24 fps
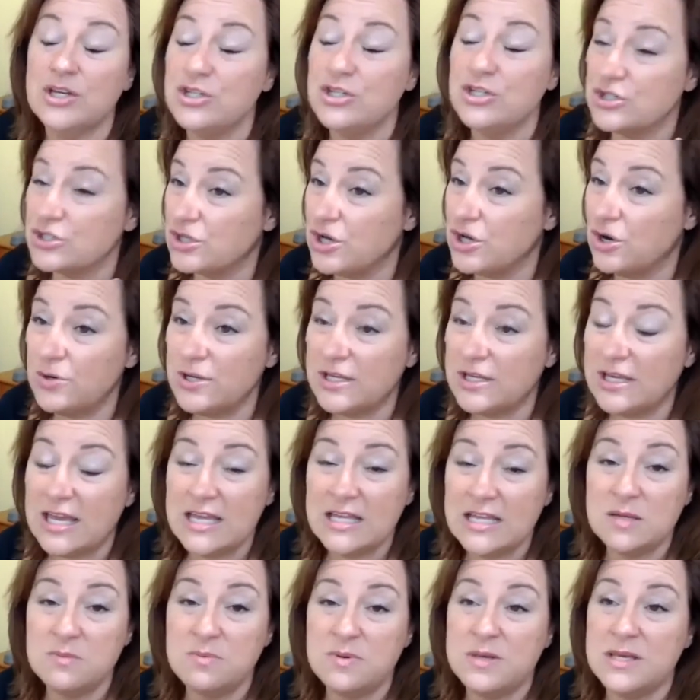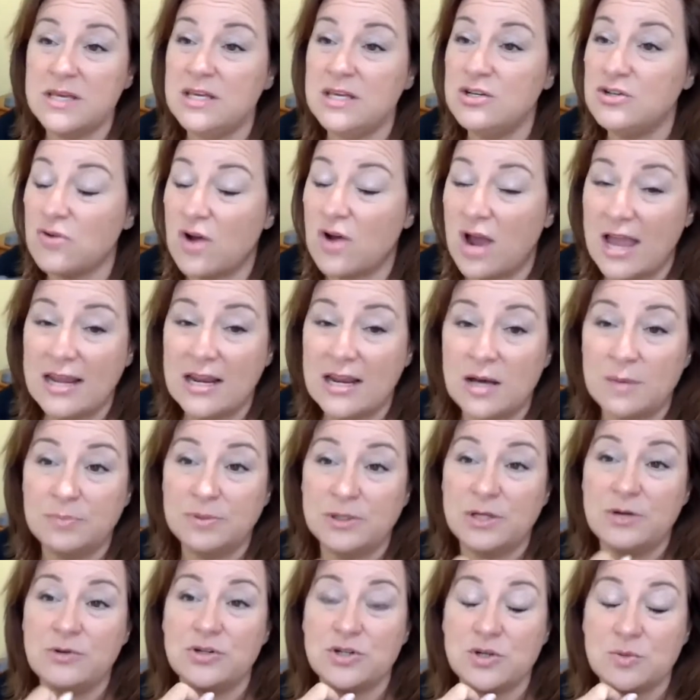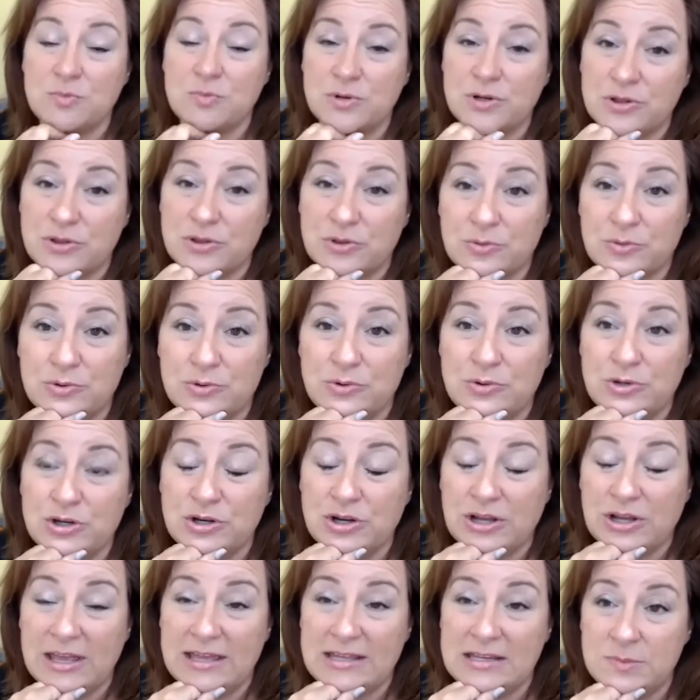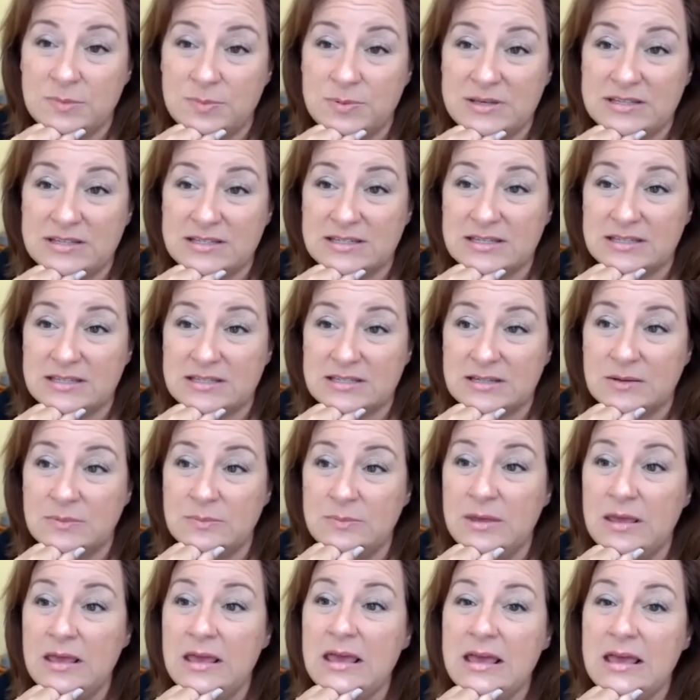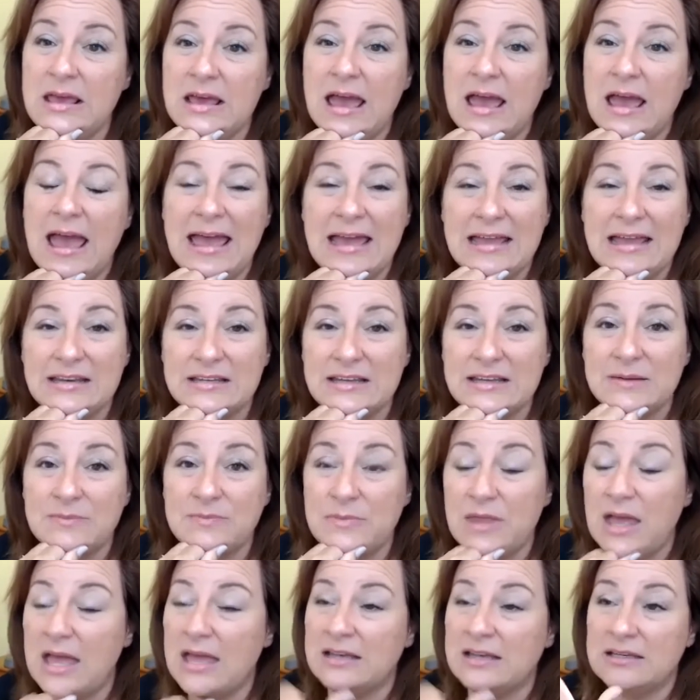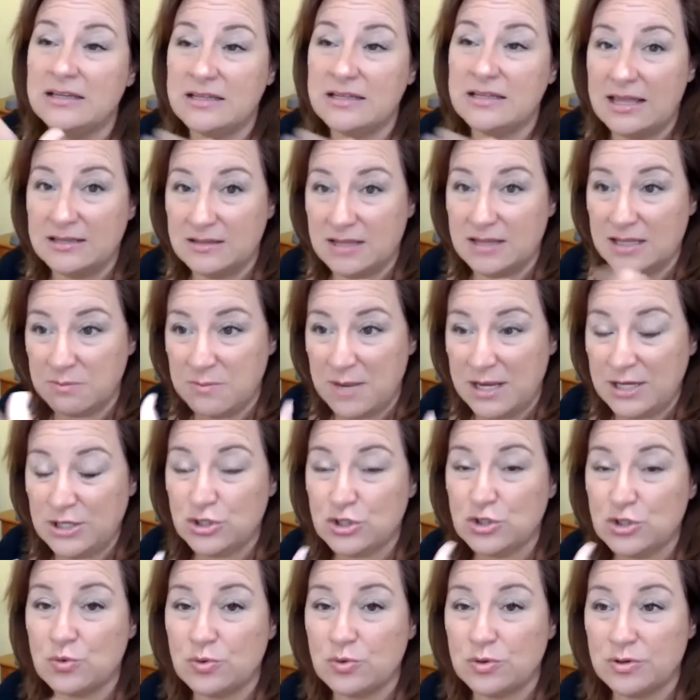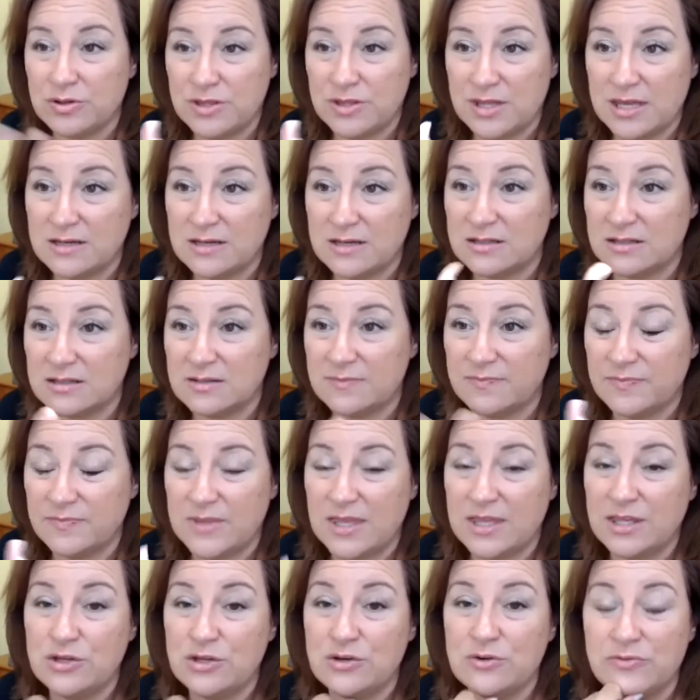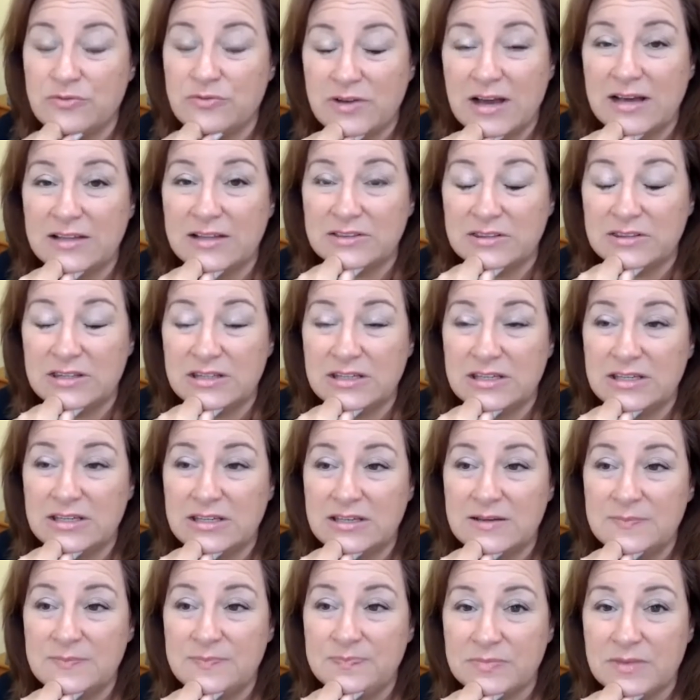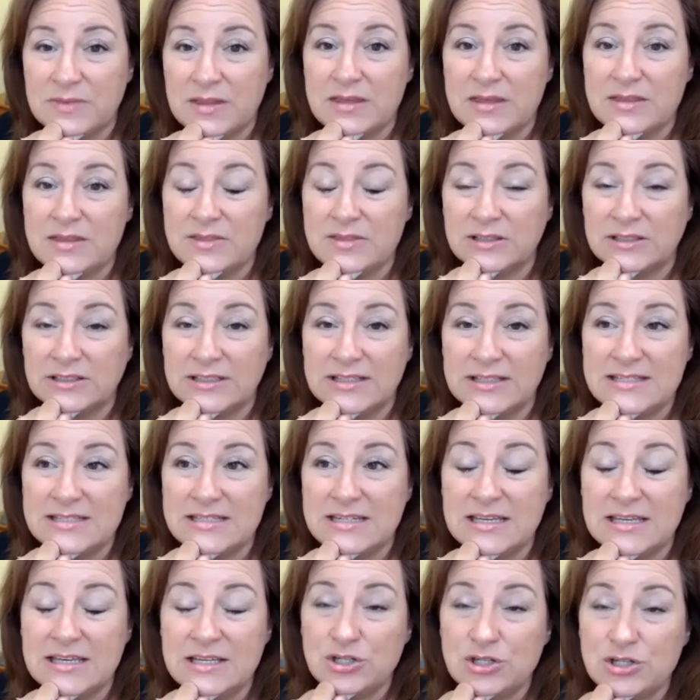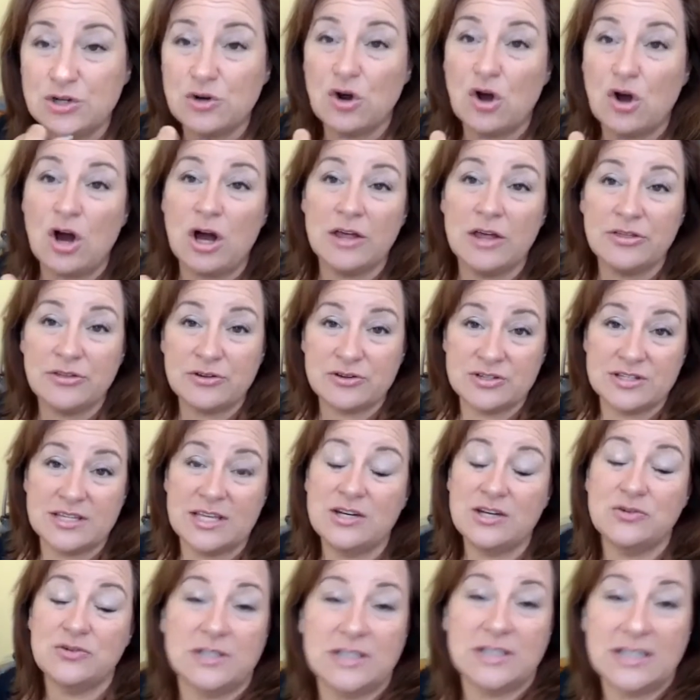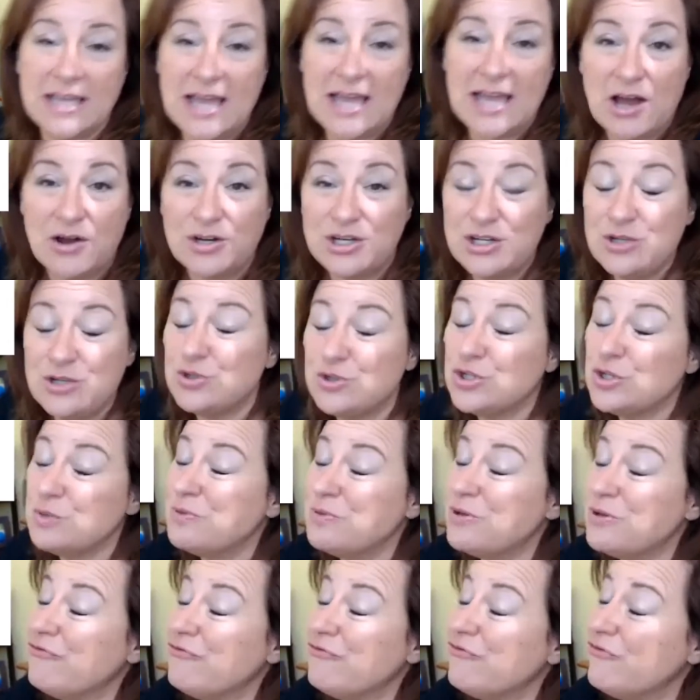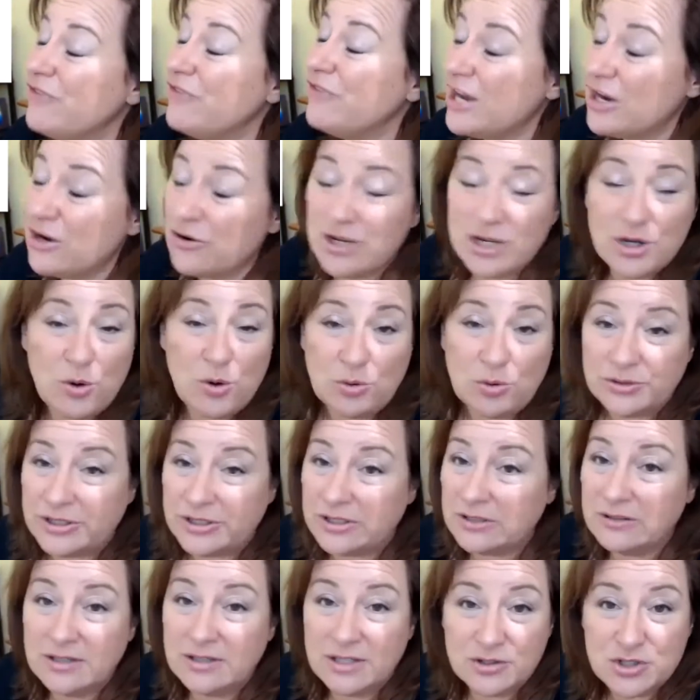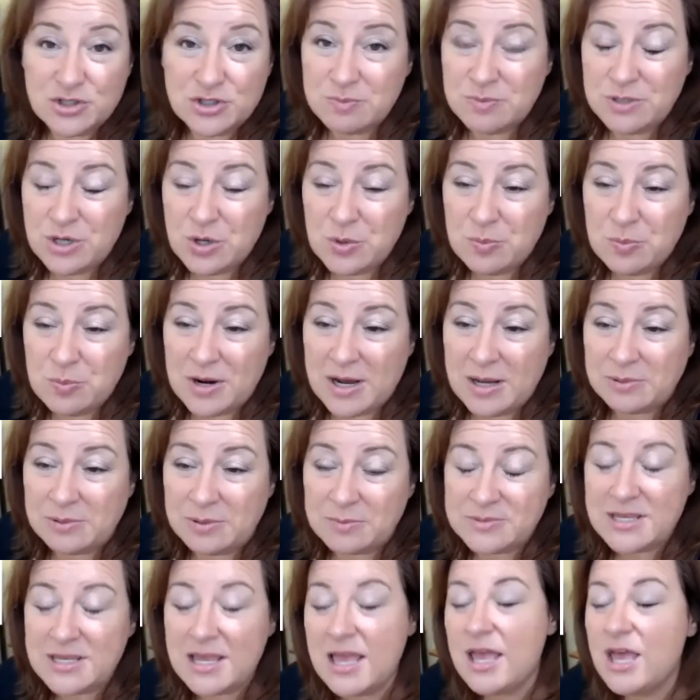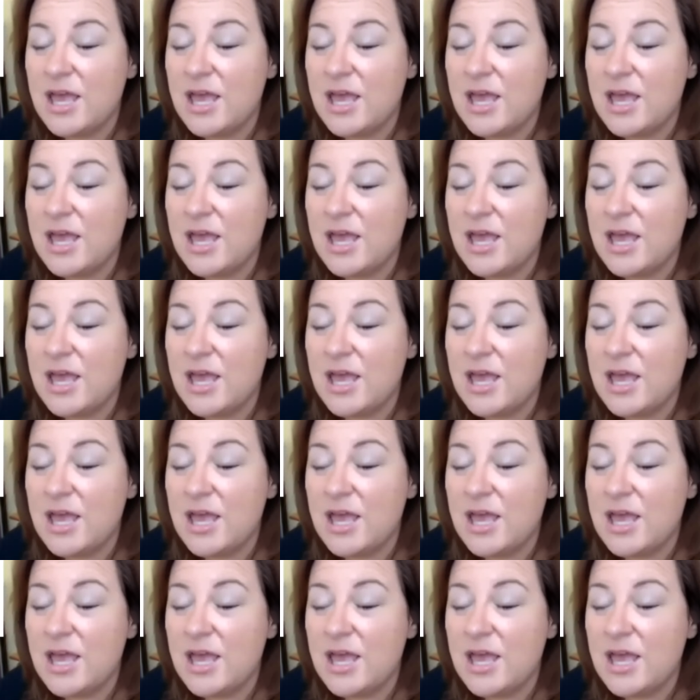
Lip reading: Just go to KDP, try and upload your book through your KDP system. And then make sure that you've got the listing in your Author Central account. You should be very golden. There should be no problems.